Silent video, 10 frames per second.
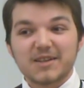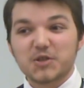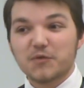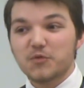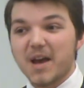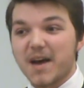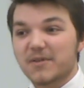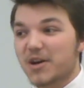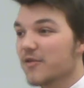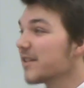So if you
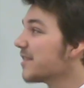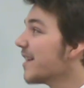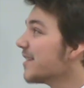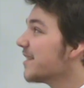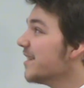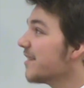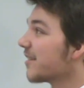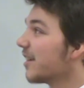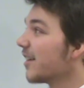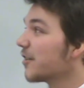have a car that's an antique,
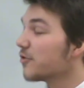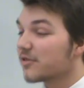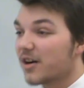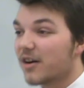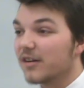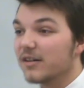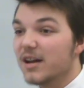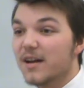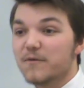a collector car,